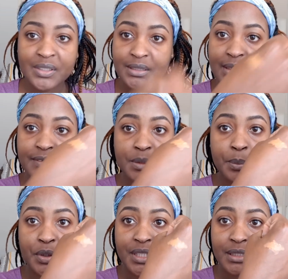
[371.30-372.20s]
I still have some
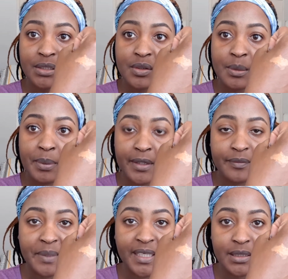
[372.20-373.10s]
product on the back of
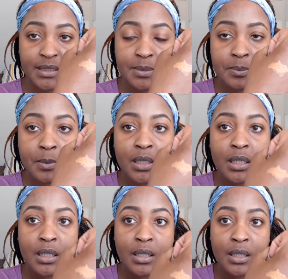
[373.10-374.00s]
my hands.
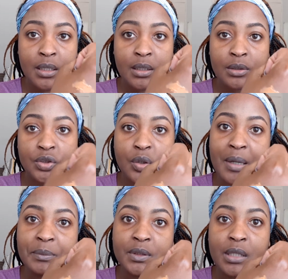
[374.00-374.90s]
So
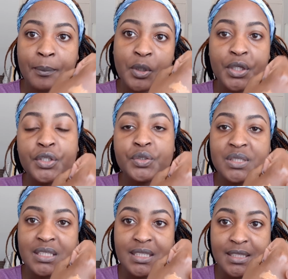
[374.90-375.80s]
I'm gonna use
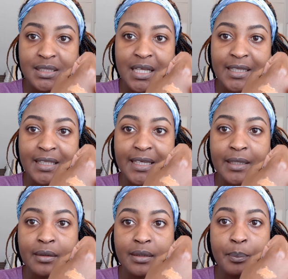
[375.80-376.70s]
this as like
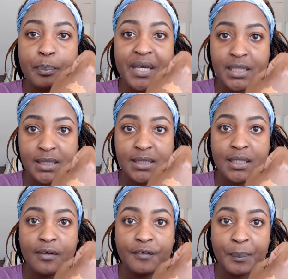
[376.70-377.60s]
the base
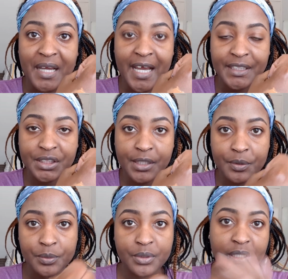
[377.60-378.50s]
for my
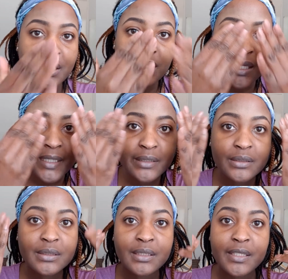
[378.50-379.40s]
eyeshadow. Get a
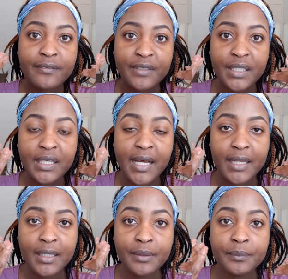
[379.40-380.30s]
nice even
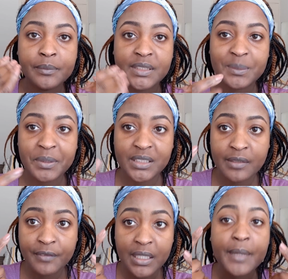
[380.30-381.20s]
color, especially
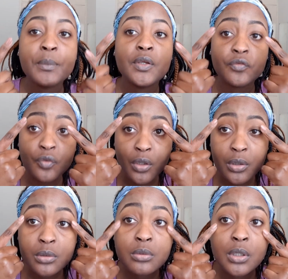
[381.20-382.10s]
if you're like me, you've got
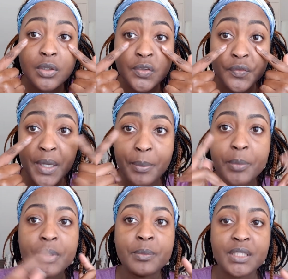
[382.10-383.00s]
lots of
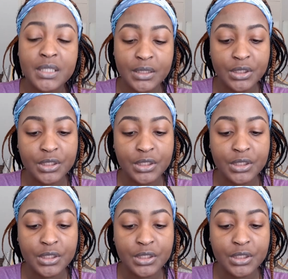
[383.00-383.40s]
hyperpigmentation.